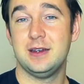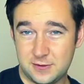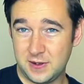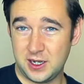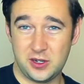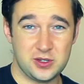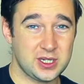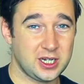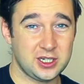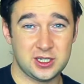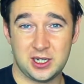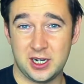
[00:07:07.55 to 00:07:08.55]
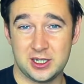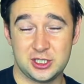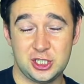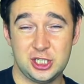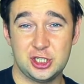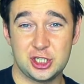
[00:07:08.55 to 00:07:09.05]
If I use our
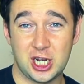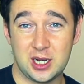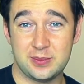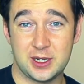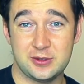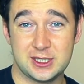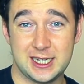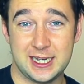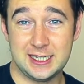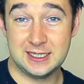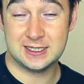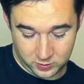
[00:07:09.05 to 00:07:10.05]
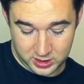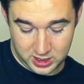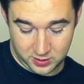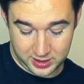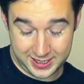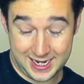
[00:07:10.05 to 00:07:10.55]
G sharp note again, we
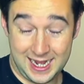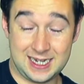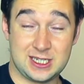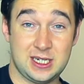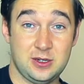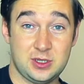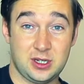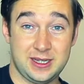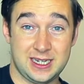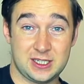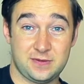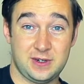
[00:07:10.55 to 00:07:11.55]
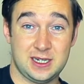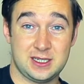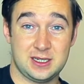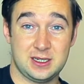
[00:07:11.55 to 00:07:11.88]
know our next note, our next fret,